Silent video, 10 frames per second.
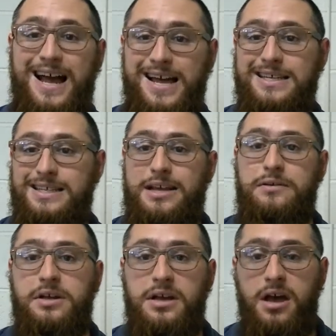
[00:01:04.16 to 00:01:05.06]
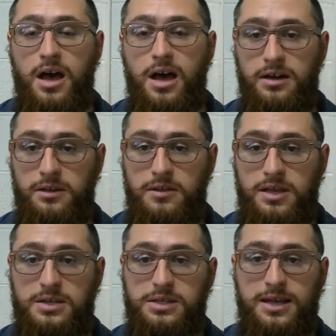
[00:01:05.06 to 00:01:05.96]
and I sound. Now the
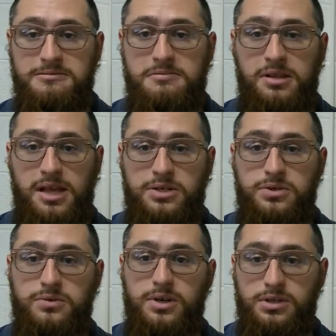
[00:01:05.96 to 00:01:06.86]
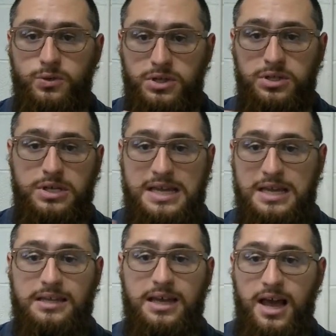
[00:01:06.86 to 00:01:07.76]
thing is, a lot of people like to switch the
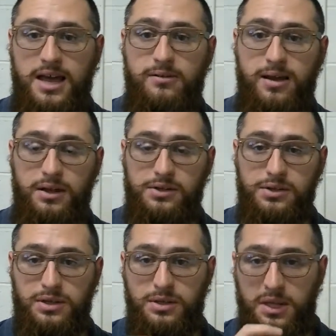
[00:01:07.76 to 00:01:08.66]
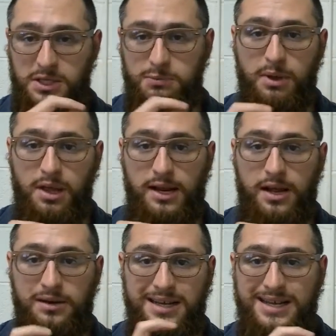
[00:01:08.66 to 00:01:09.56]
E and the I around so that they spell it
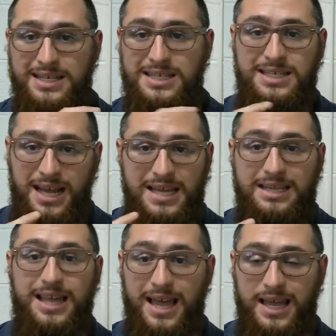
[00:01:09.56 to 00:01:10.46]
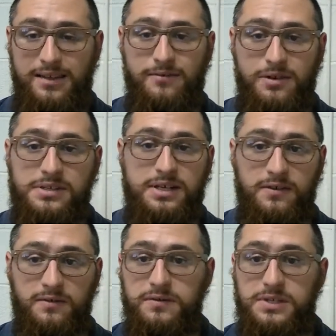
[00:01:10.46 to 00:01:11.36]
out siete instead
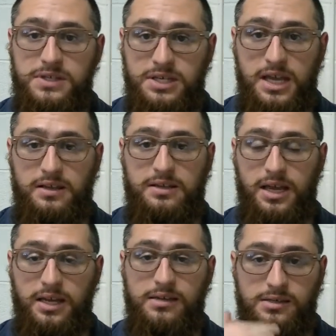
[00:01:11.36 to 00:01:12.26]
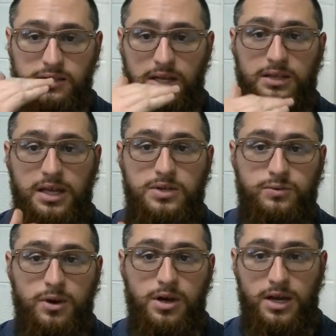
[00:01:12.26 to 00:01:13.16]
of siete. Siete is
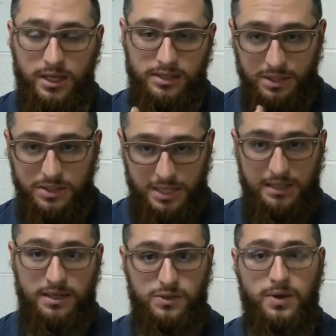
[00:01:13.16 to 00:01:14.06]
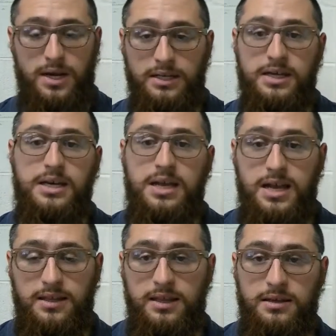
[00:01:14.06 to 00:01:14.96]
wrong and siete is right.
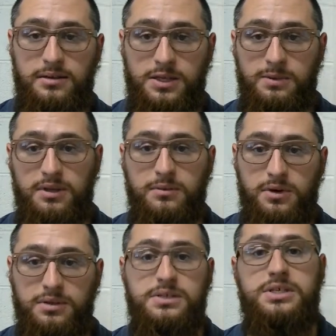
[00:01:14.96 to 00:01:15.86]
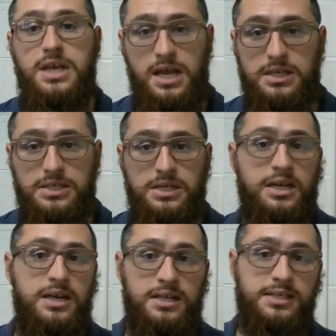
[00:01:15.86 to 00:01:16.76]
And then they spell the word sies
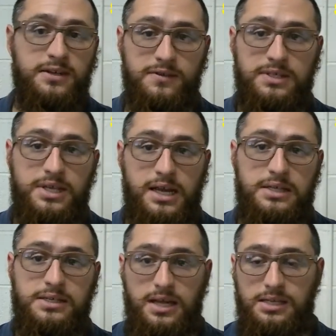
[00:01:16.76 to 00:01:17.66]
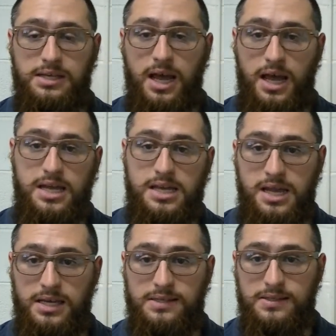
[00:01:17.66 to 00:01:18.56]
instead of seis,
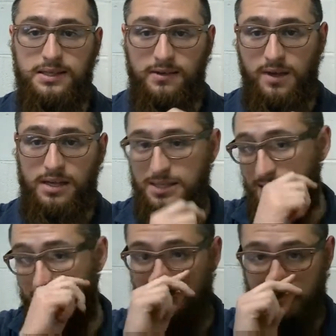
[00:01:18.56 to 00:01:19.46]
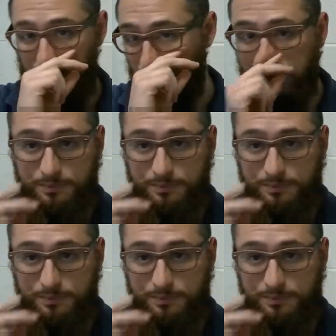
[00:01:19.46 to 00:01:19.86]
S-I-E-S instead of S-E-I-S.